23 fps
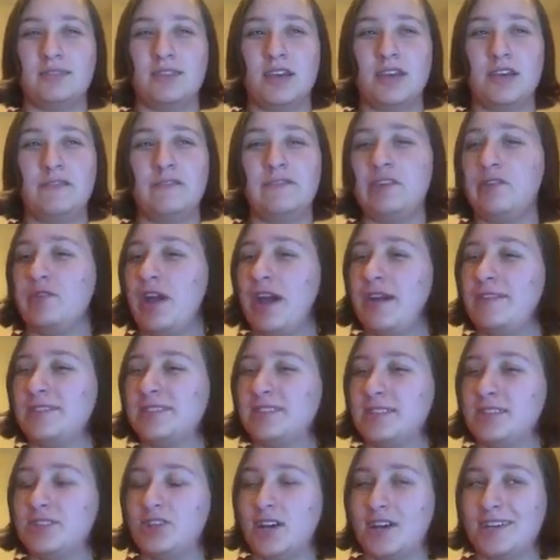If you have a
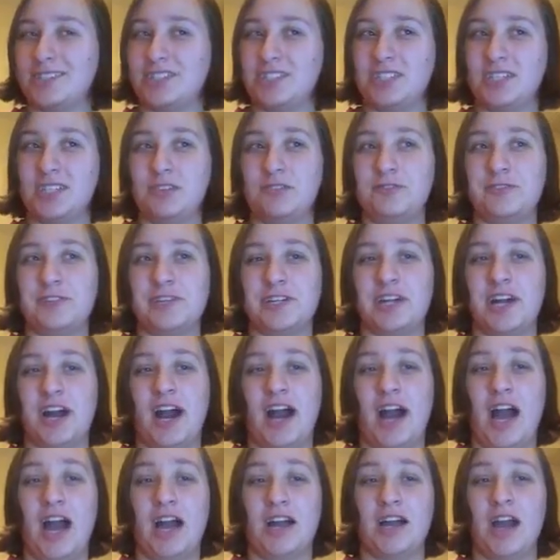suggestion for
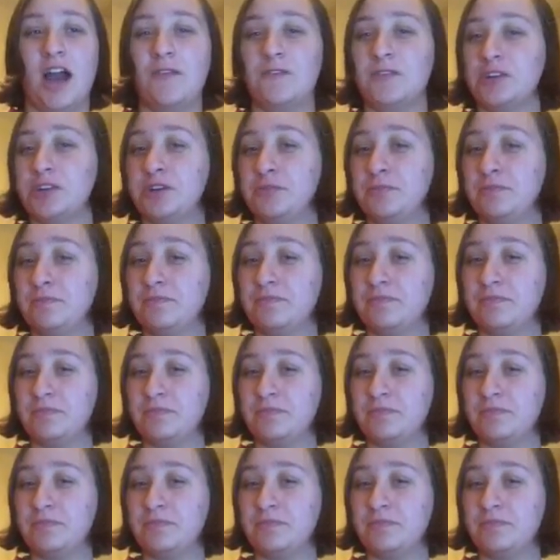a cover